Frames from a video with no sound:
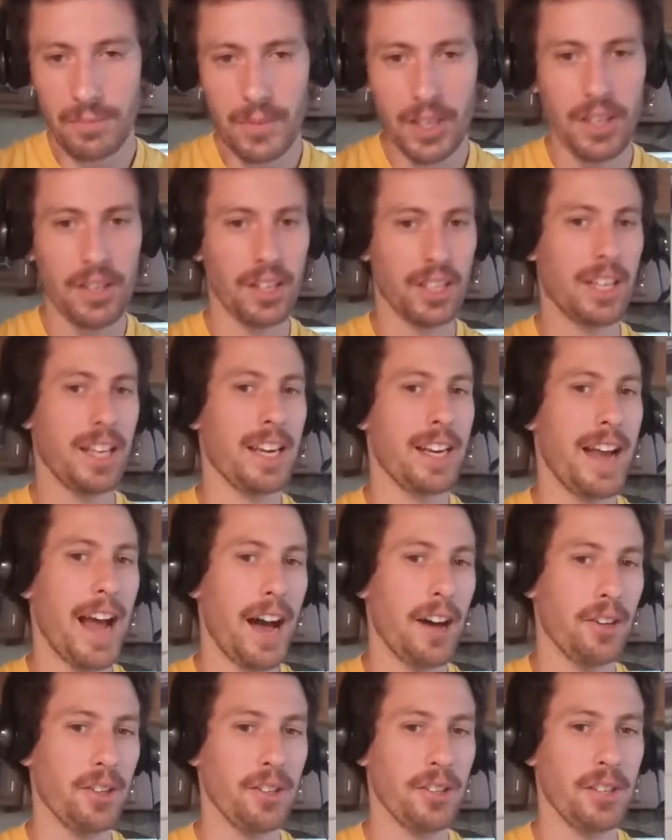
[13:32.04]
The
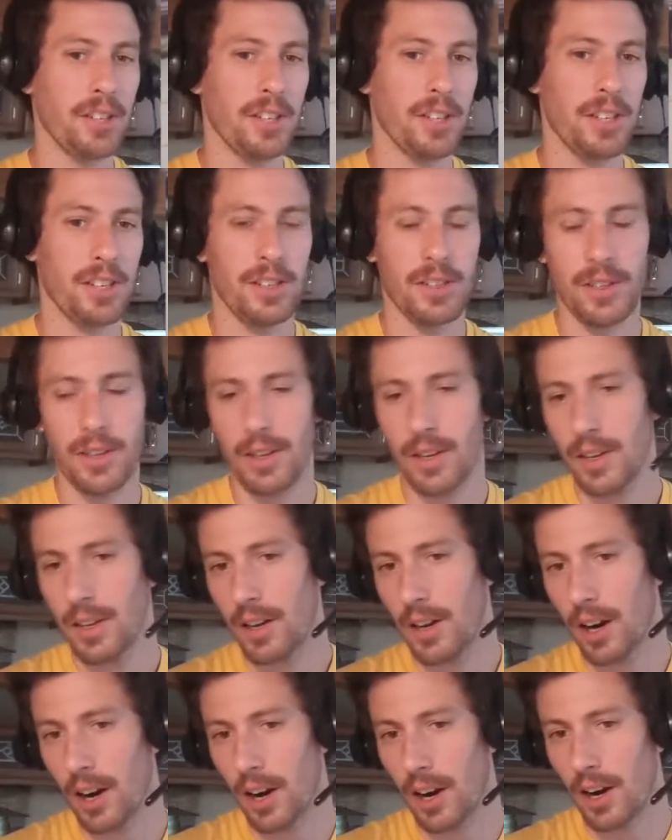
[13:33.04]
canals
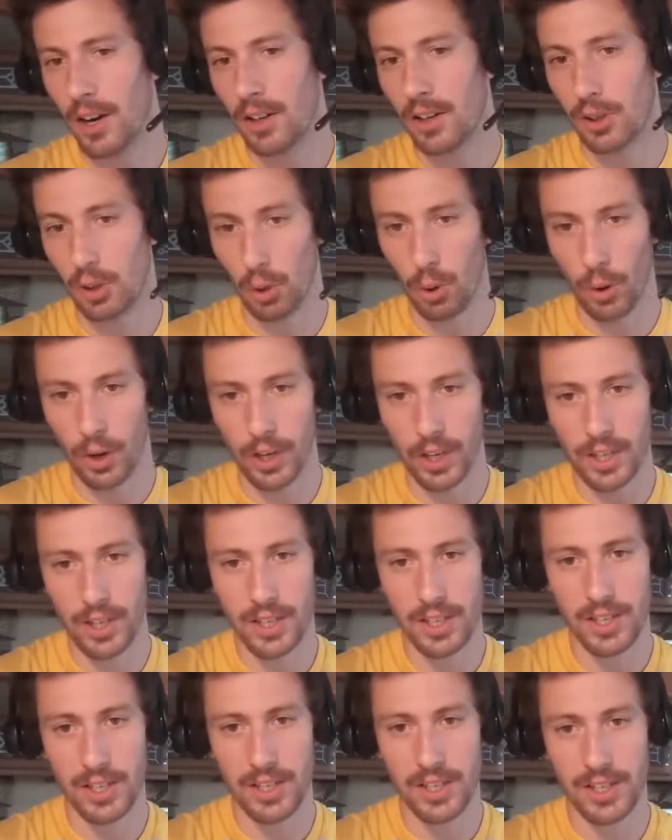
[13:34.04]
are
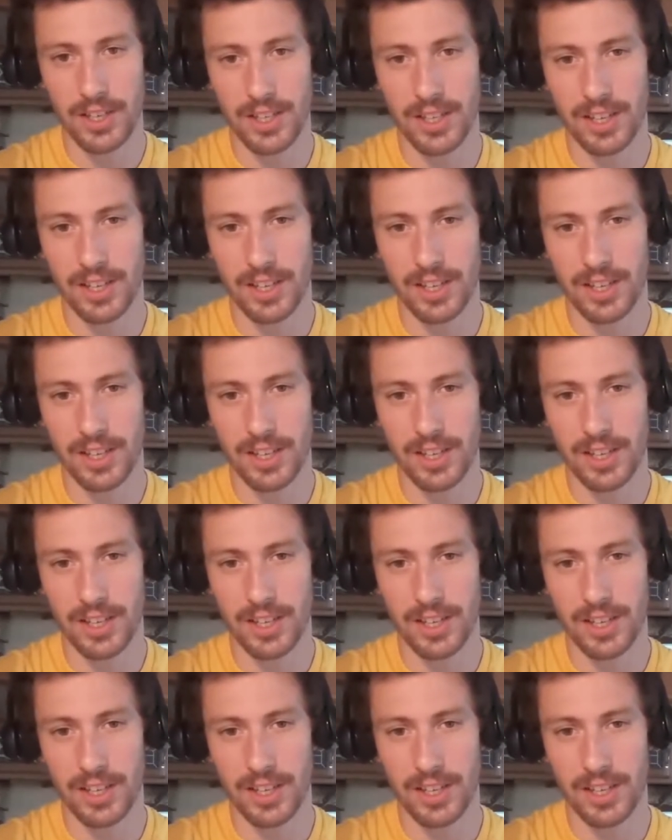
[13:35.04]
glorious,